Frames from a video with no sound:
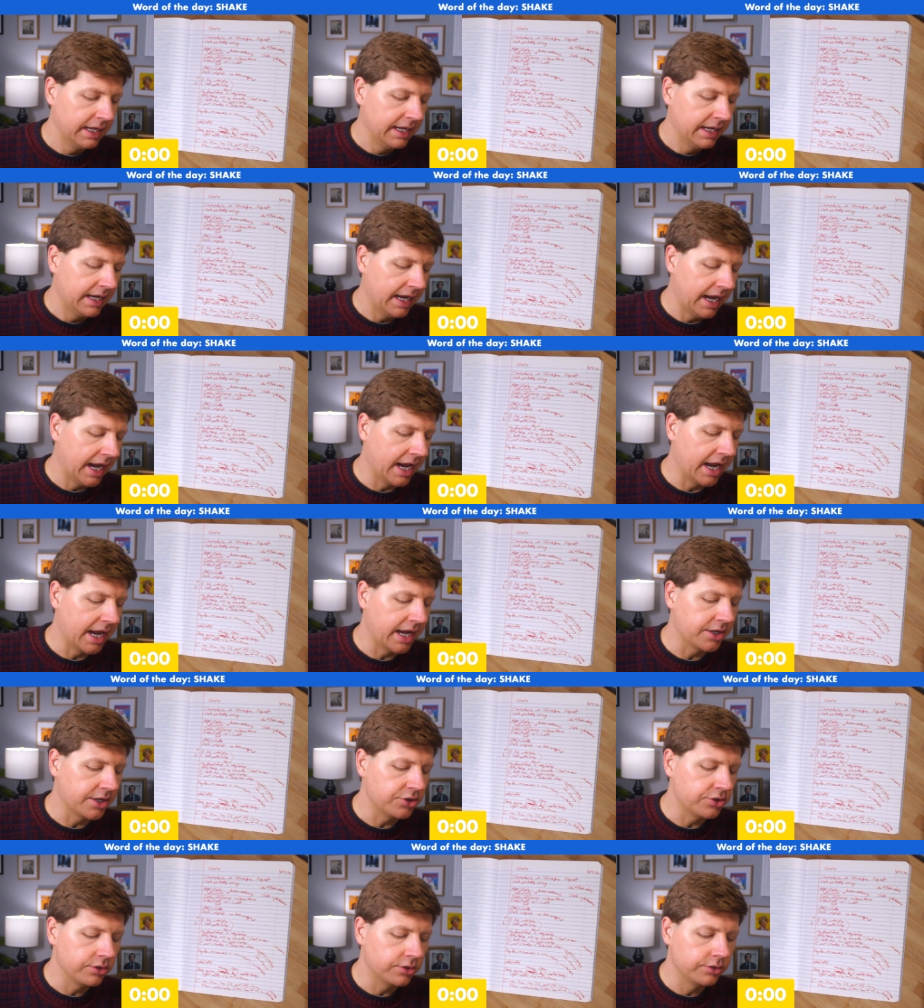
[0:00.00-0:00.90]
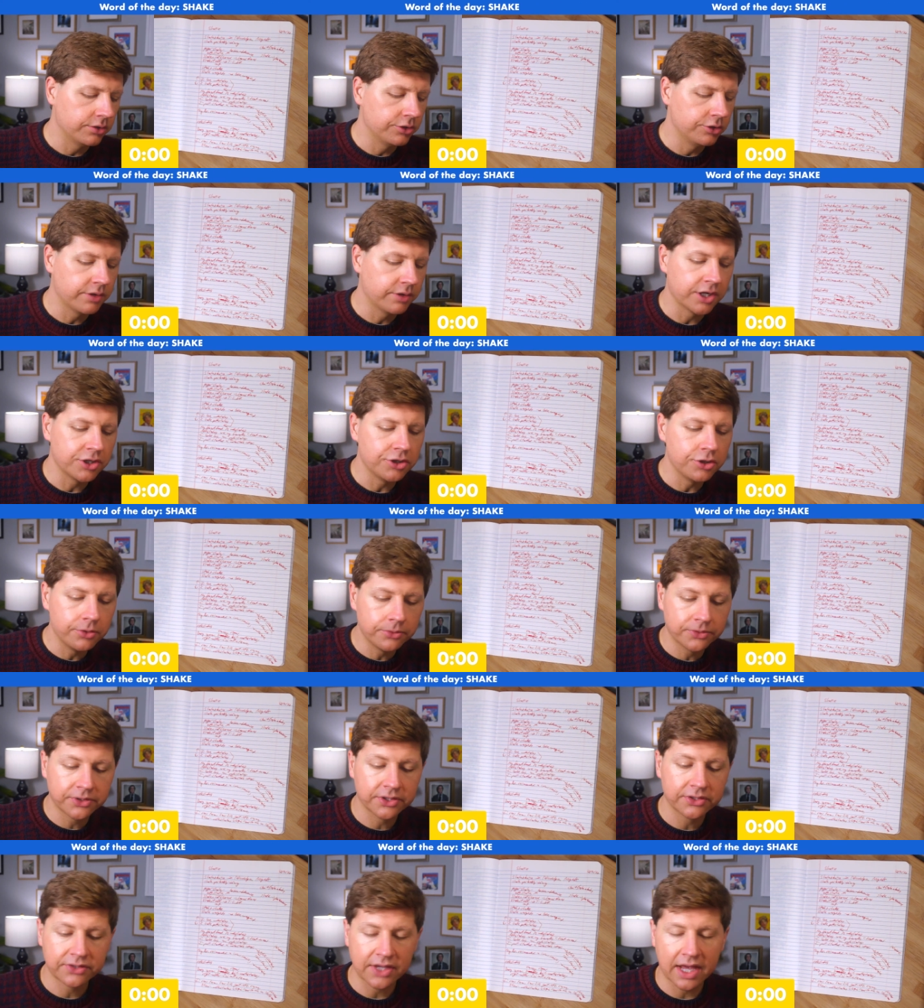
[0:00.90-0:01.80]
and you can
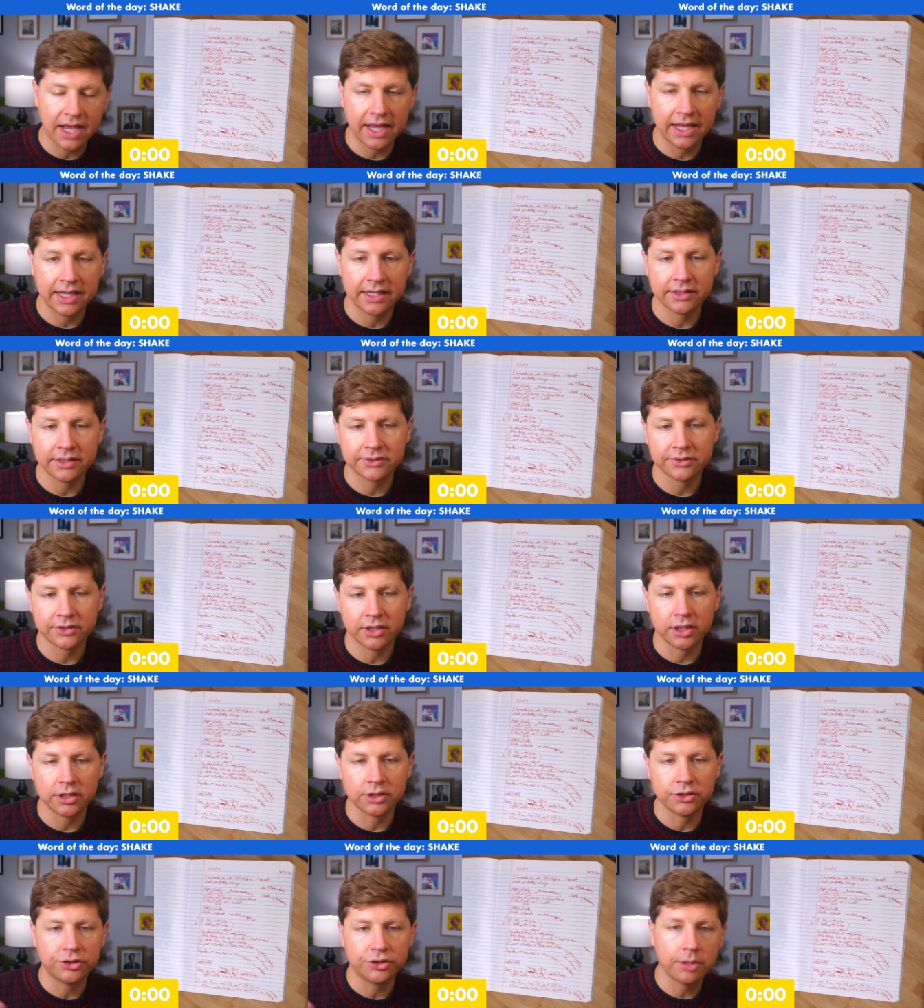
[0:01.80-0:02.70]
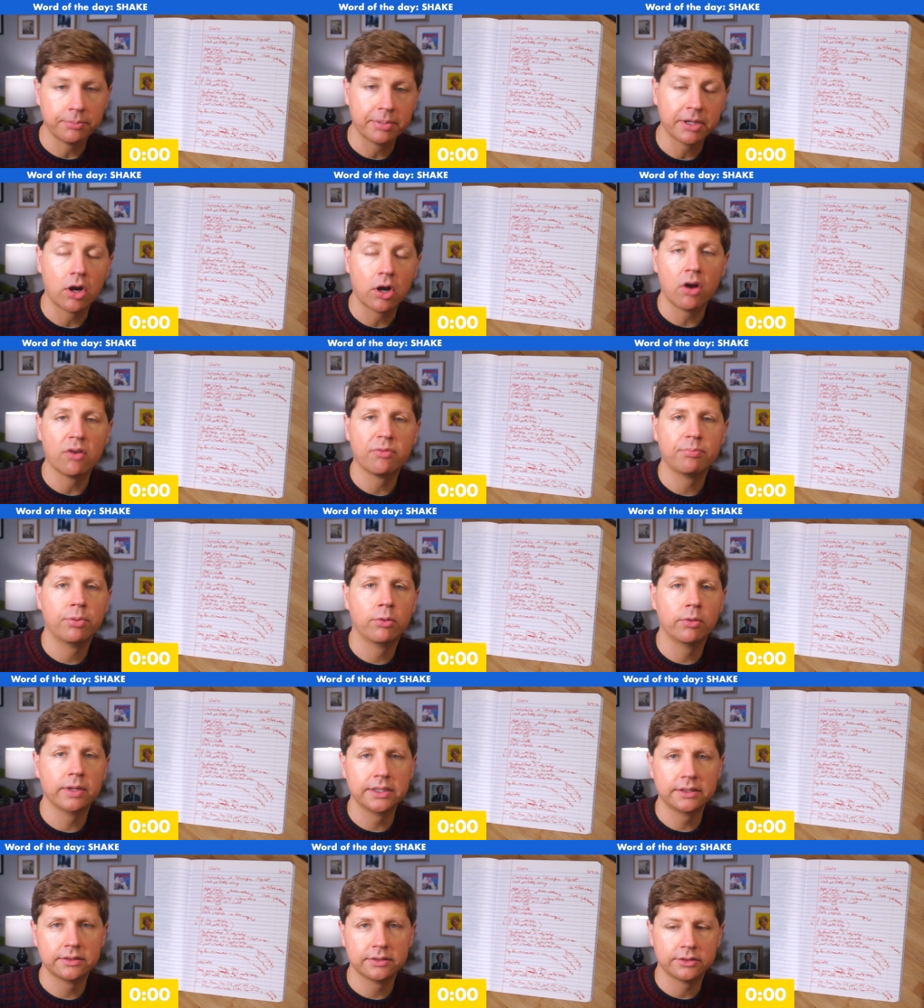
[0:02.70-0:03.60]
use this as a jumping off
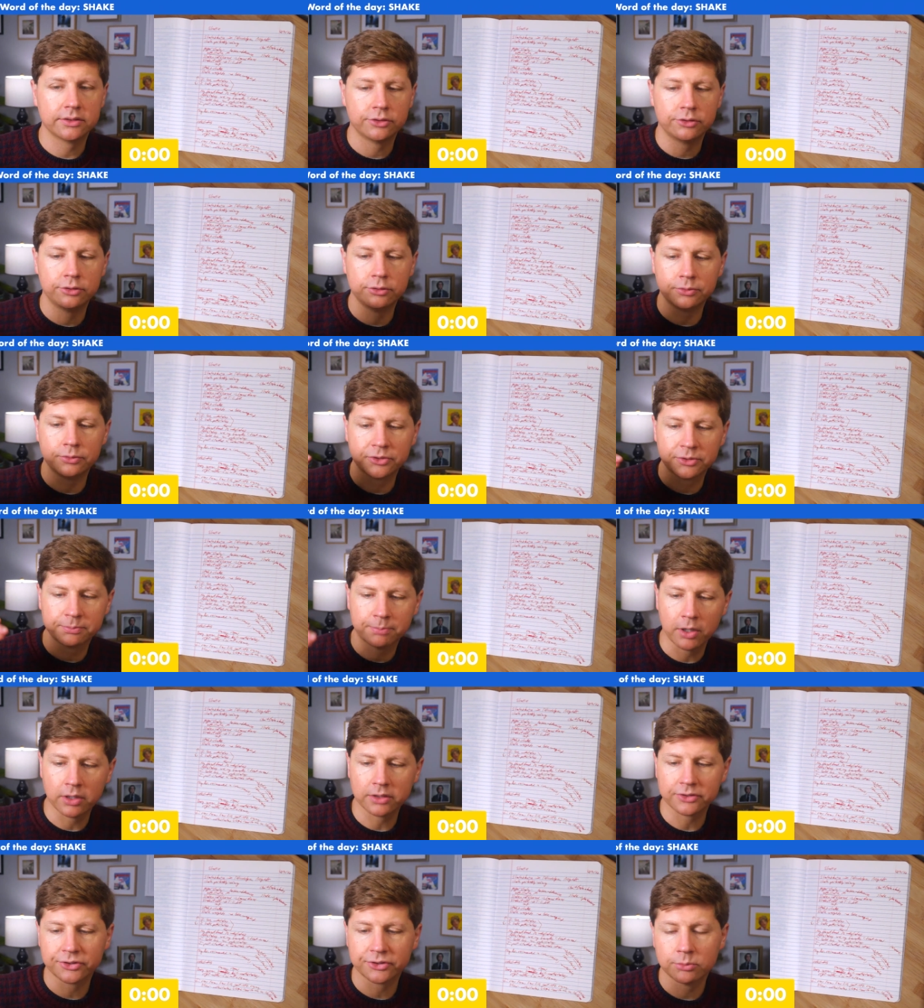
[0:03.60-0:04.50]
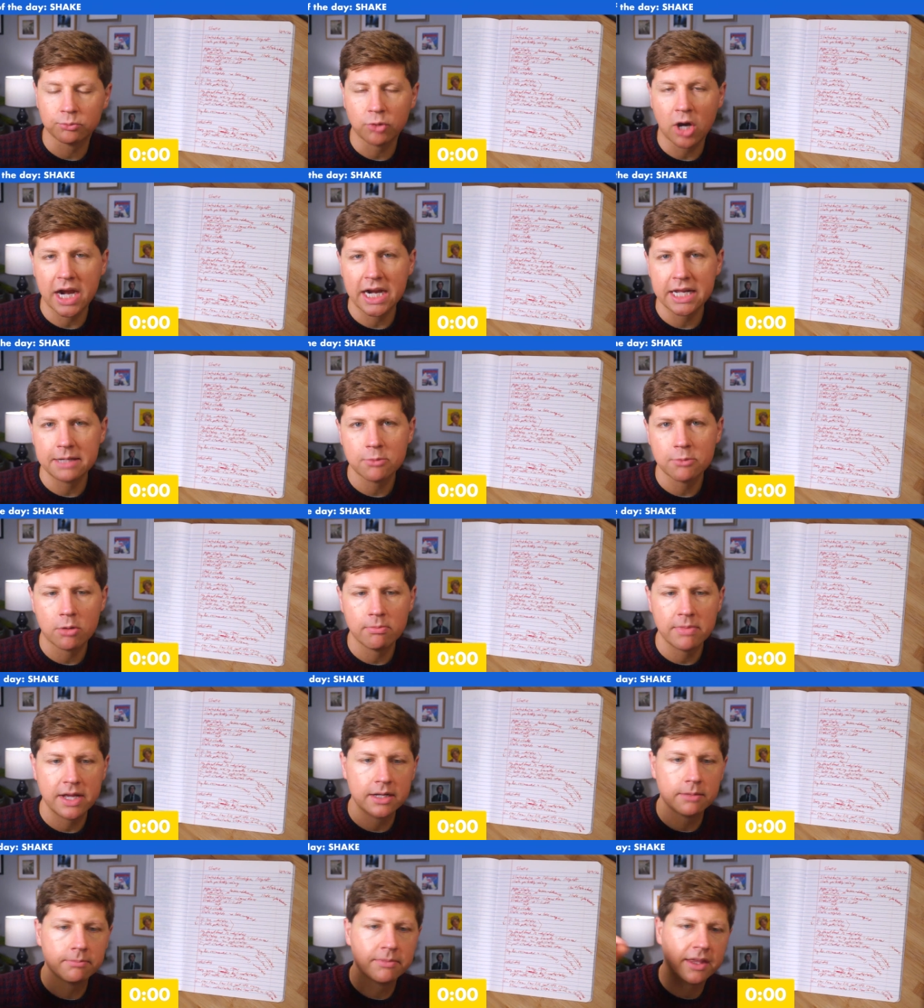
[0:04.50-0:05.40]
point to spark some writing
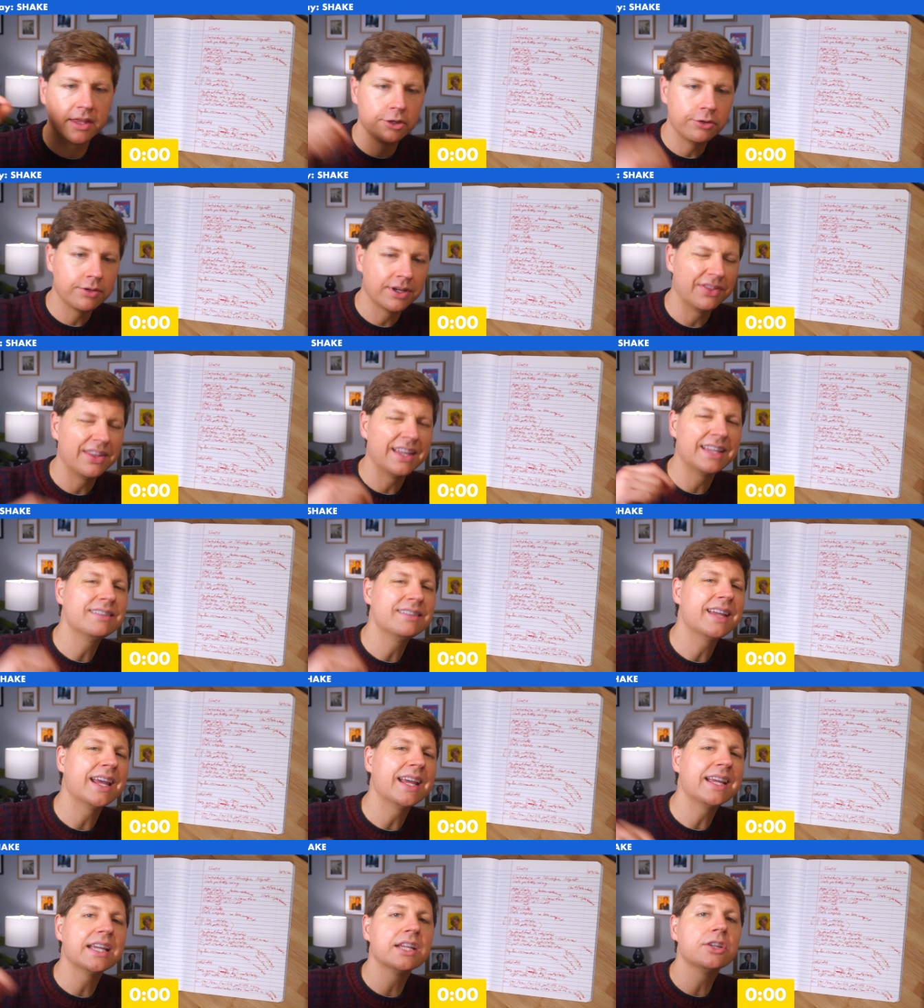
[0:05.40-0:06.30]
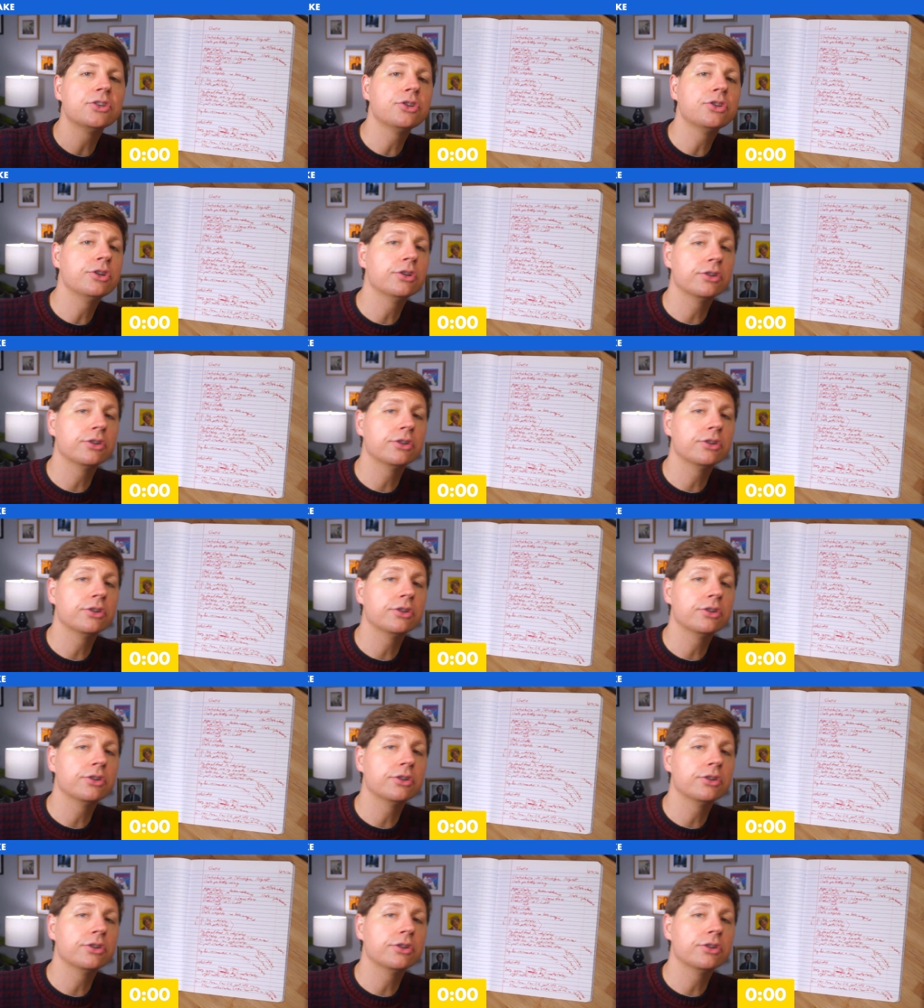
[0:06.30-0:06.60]
momentum that you can then take into your